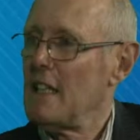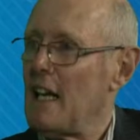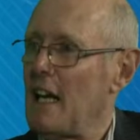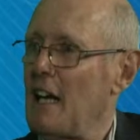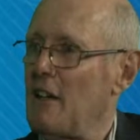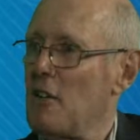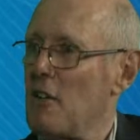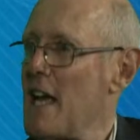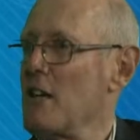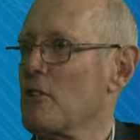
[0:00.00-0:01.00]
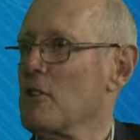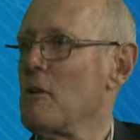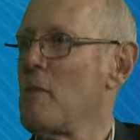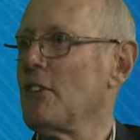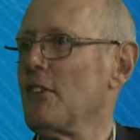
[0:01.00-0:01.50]
they grew a
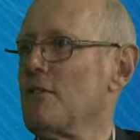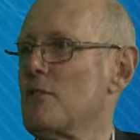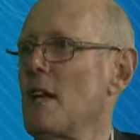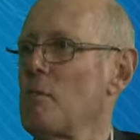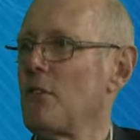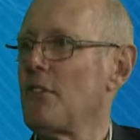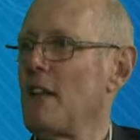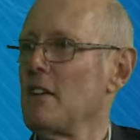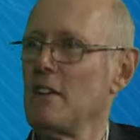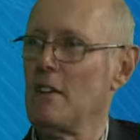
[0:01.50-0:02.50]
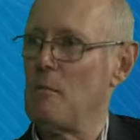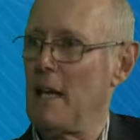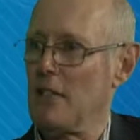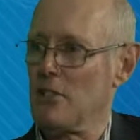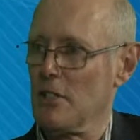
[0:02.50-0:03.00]
massive 10%
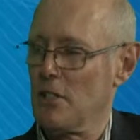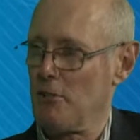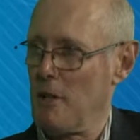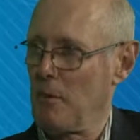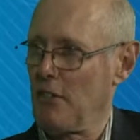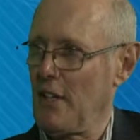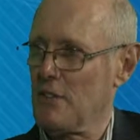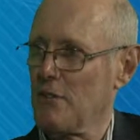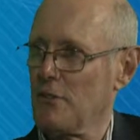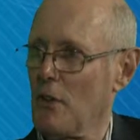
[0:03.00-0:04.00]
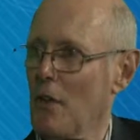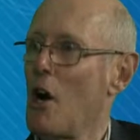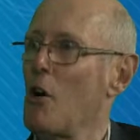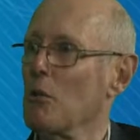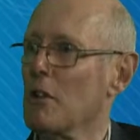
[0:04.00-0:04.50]
compared to 3% for the
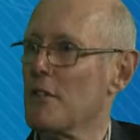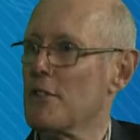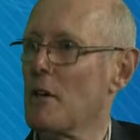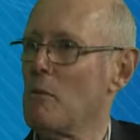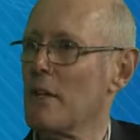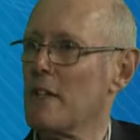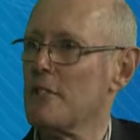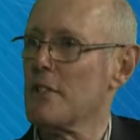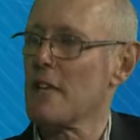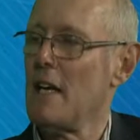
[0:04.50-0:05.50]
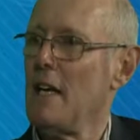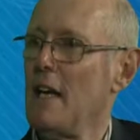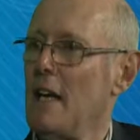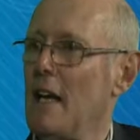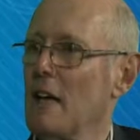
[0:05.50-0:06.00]
whole of the top 100.
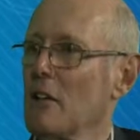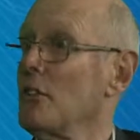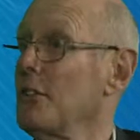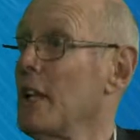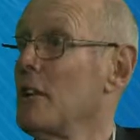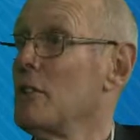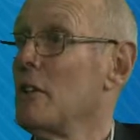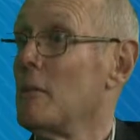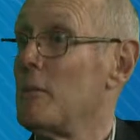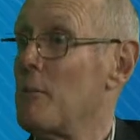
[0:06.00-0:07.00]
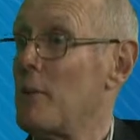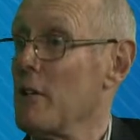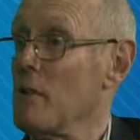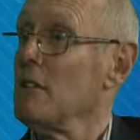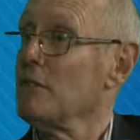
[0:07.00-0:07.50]
Continental Europe did pretty
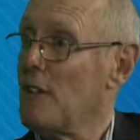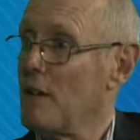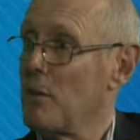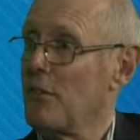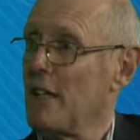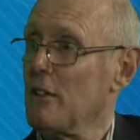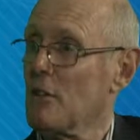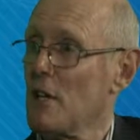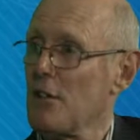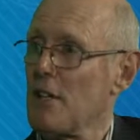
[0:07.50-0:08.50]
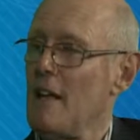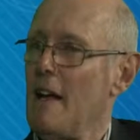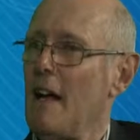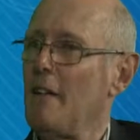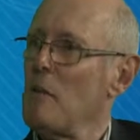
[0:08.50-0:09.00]
well, 5% growth.
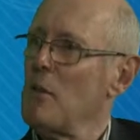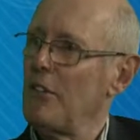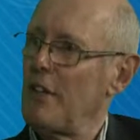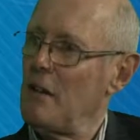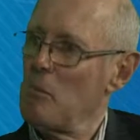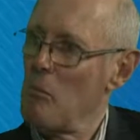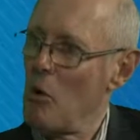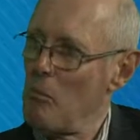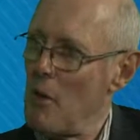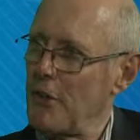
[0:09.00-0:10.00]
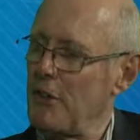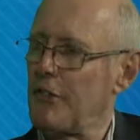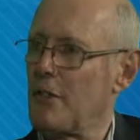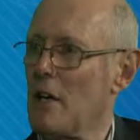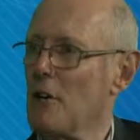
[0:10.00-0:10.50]
And then we're seeing more
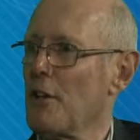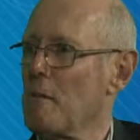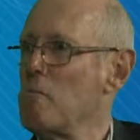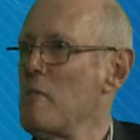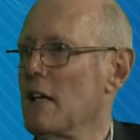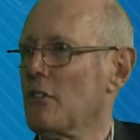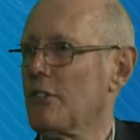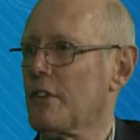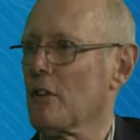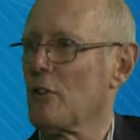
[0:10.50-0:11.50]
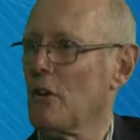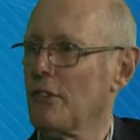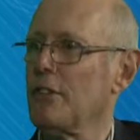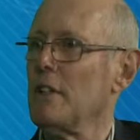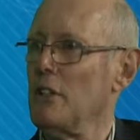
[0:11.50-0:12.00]
modest growth and mixed
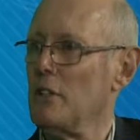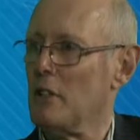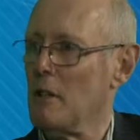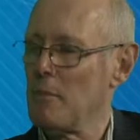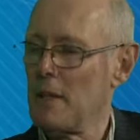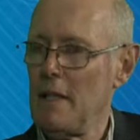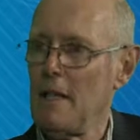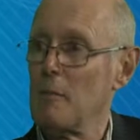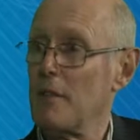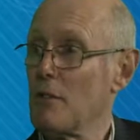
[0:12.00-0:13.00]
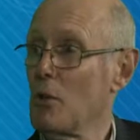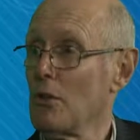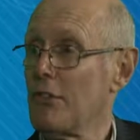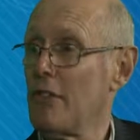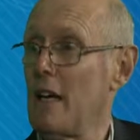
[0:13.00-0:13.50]
across Europe. But of
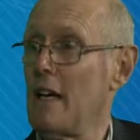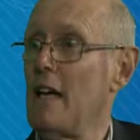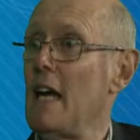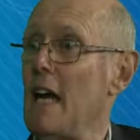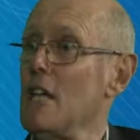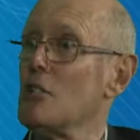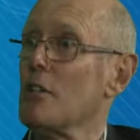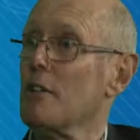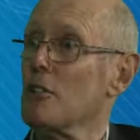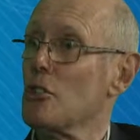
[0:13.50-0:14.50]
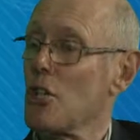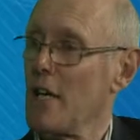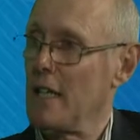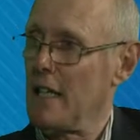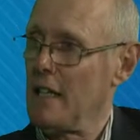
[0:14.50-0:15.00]
course, Asia and
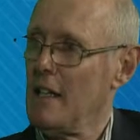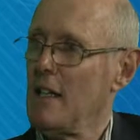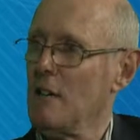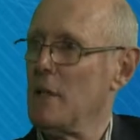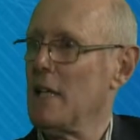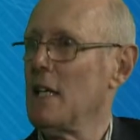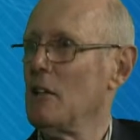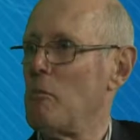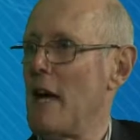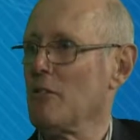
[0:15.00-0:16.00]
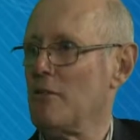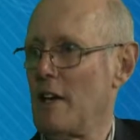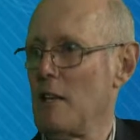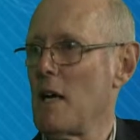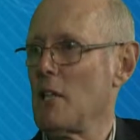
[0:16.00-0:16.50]
China have been held back
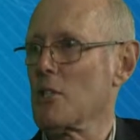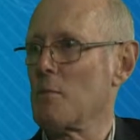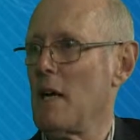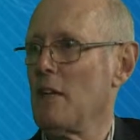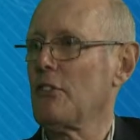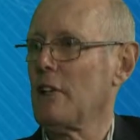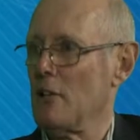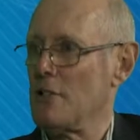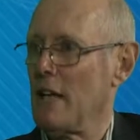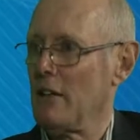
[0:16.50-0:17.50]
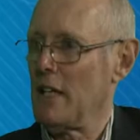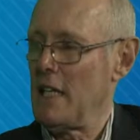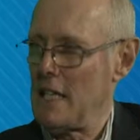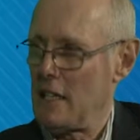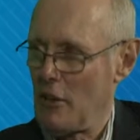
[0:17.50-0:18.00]
very much by slowdown and
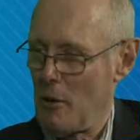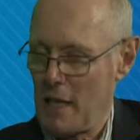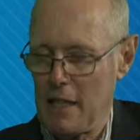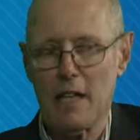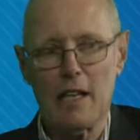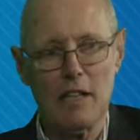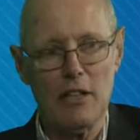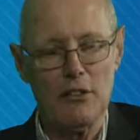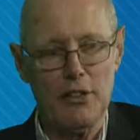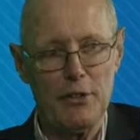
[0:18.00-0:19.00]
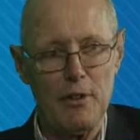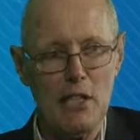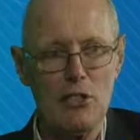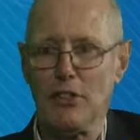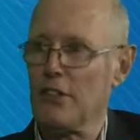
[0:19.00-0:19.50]
economic
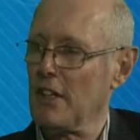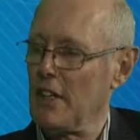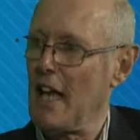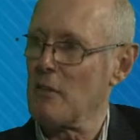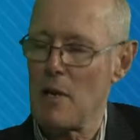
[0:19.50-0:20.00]
considerations in that